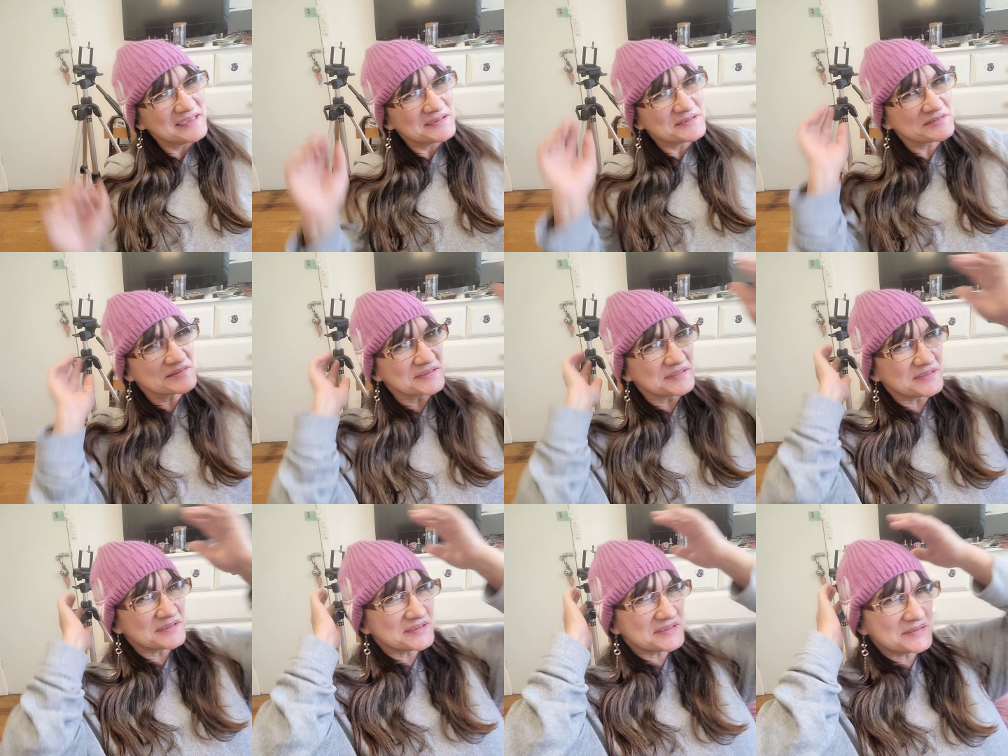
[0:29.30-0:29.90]
So
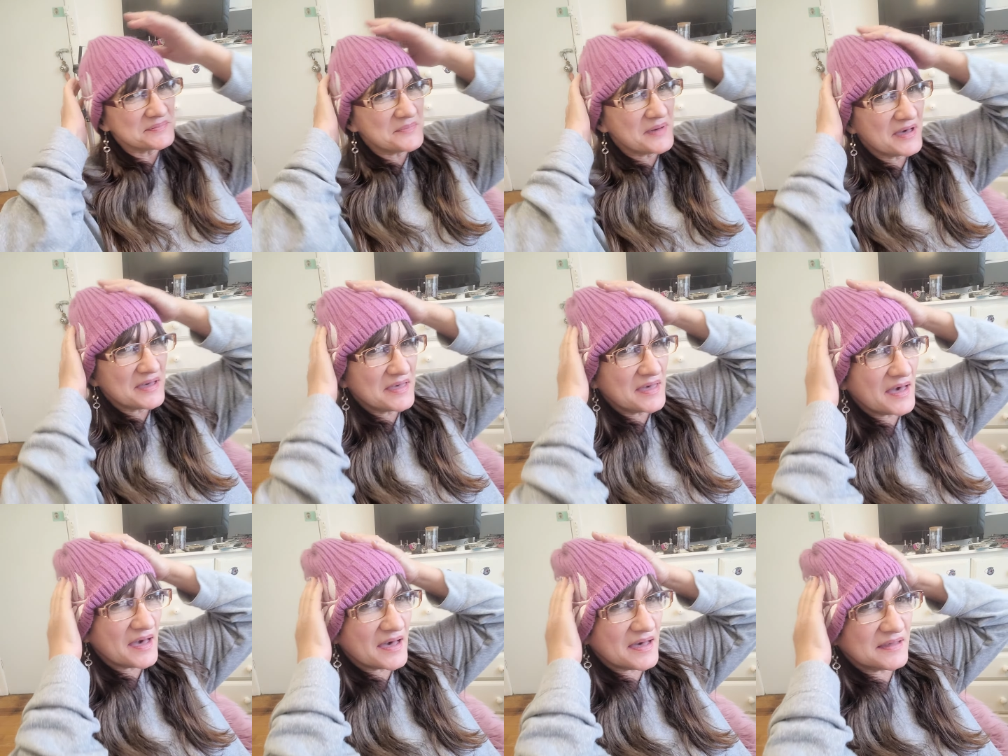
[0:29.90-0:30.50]
this is my
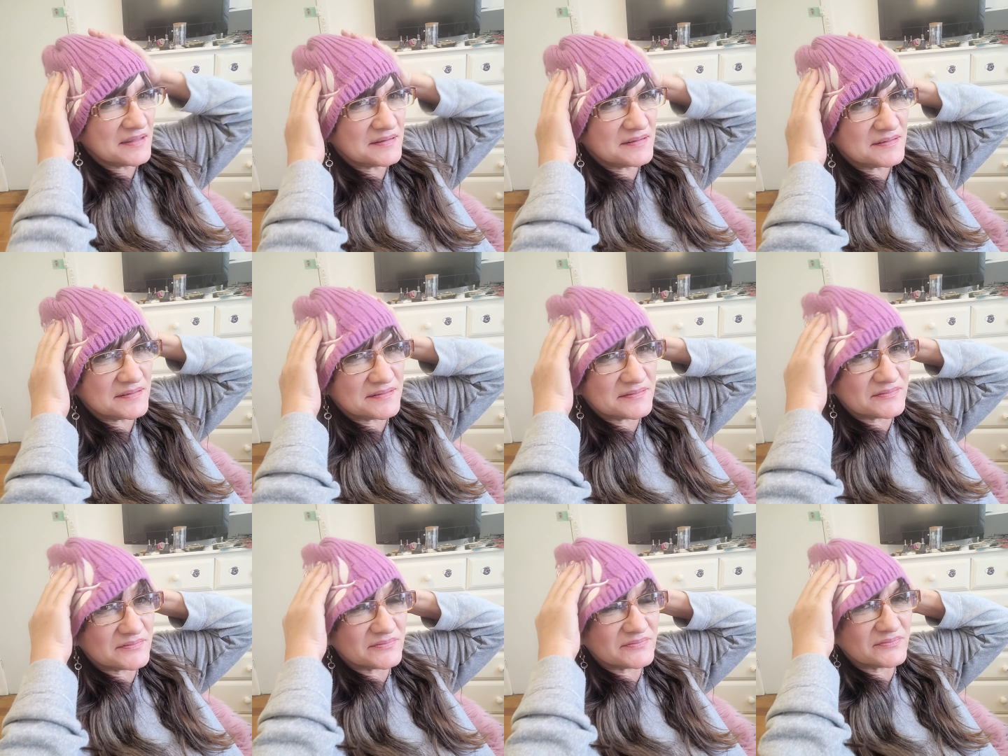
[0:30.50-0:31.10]
hat.
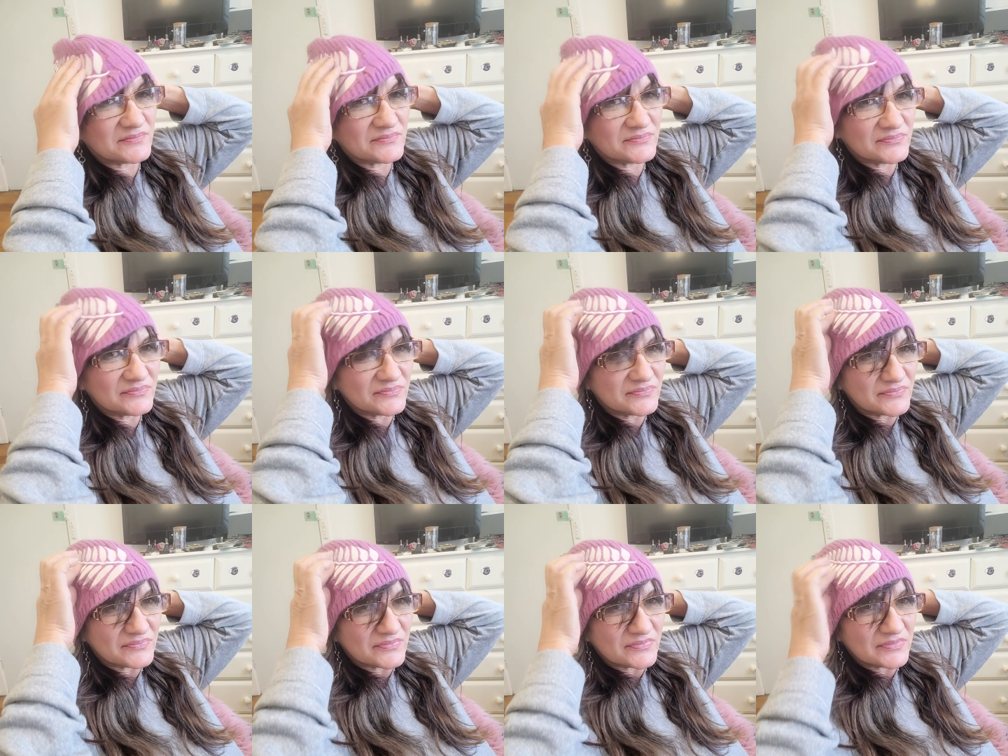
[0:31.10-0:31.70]

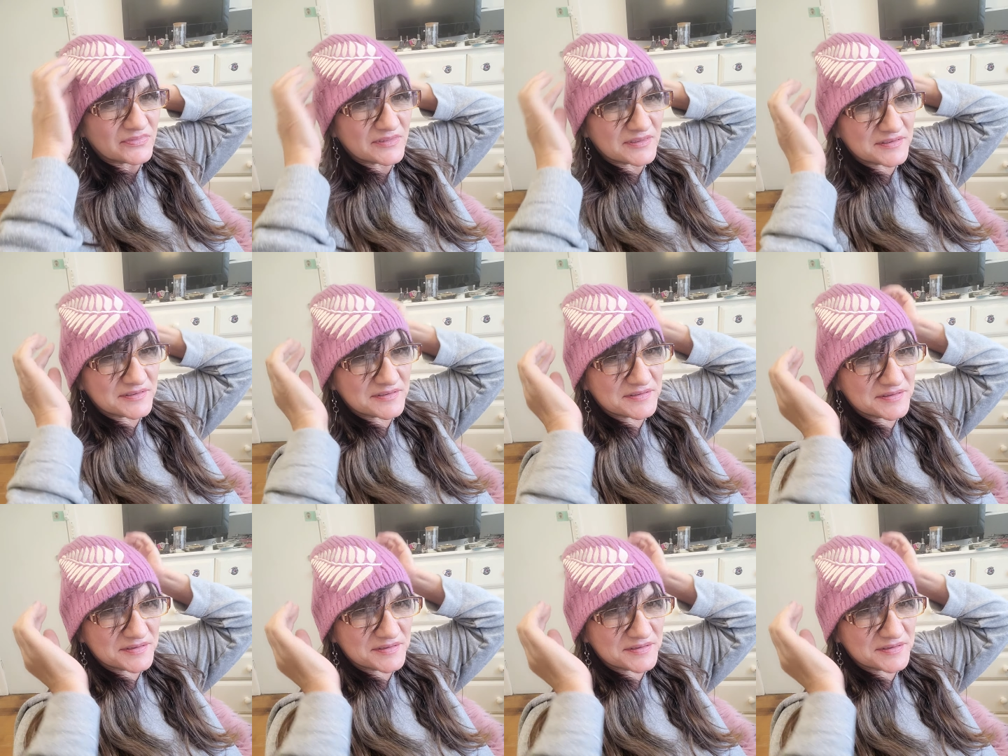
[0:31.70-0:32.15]
This is